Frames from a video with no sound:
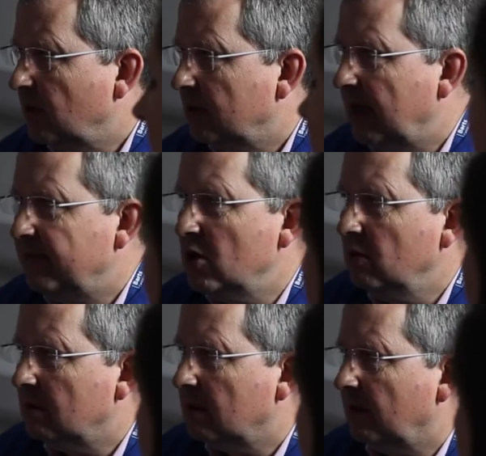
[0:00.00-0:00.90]
is so
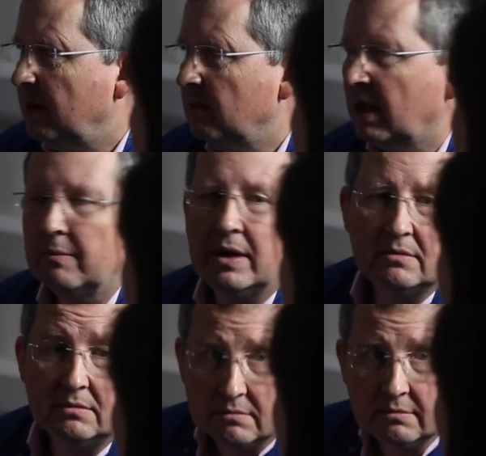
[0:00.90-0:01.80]
expensive
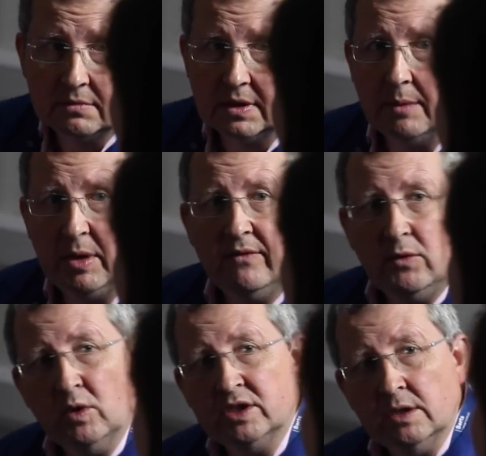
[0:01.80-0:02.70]
is that
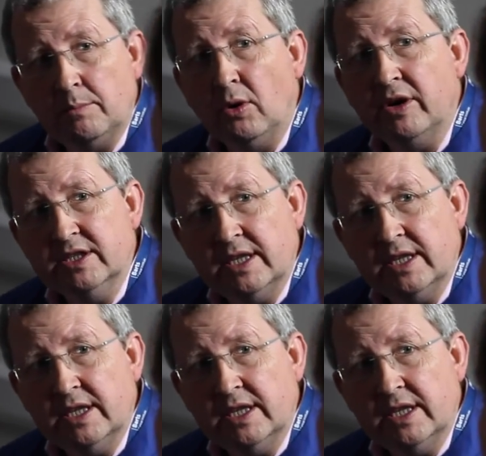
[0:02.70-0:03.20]
scientists need very,